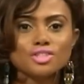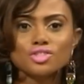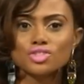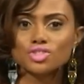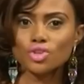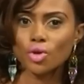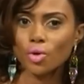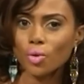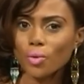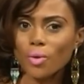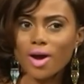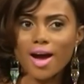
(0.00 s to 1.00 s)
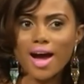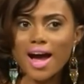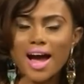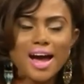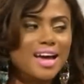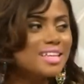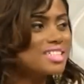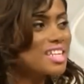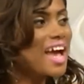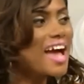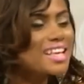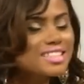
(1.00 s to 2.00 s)
So
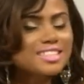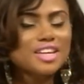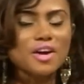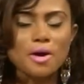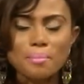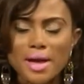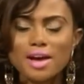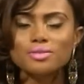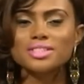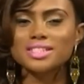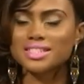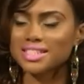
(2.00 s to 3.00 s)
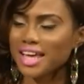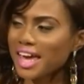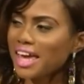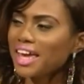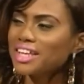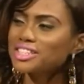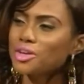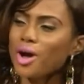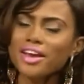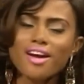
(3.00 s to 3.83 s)
she hasn't come out to say, so